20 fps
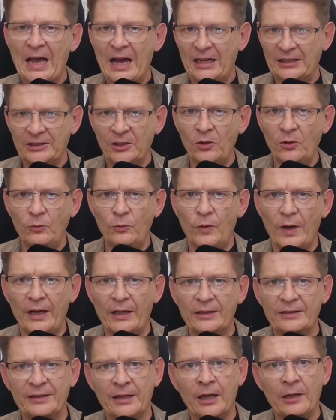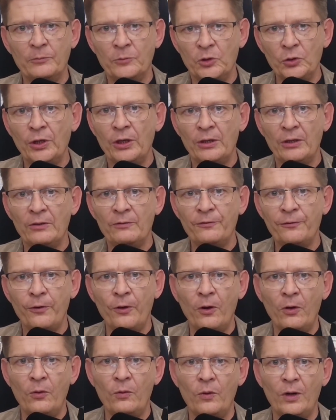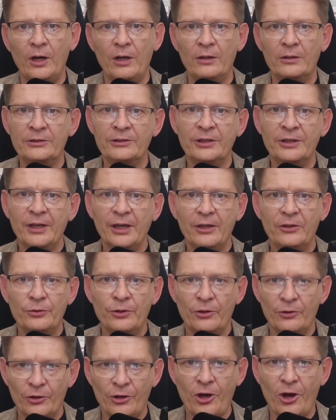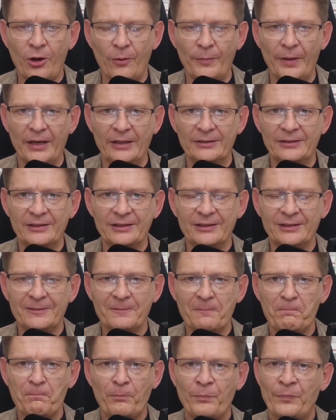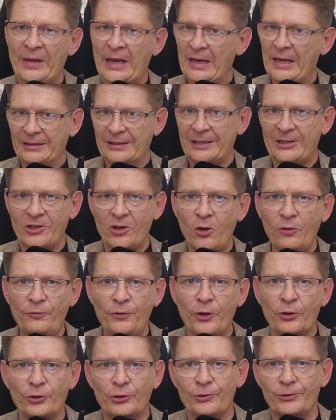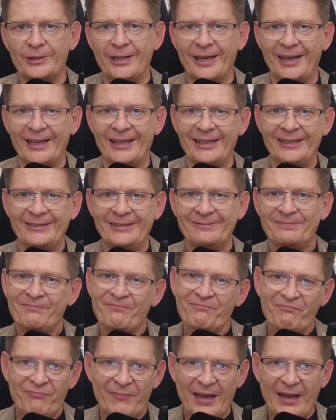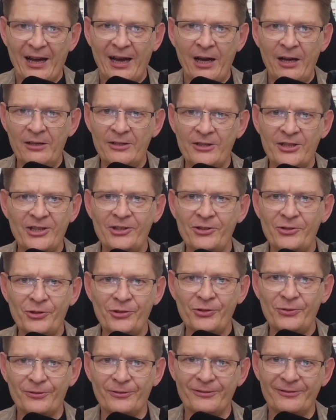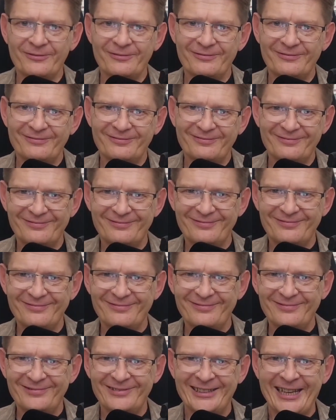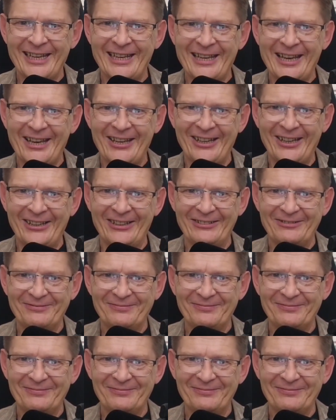As always, I'm looking forward to your comments. That's all for today. I'll see you soon. Take care.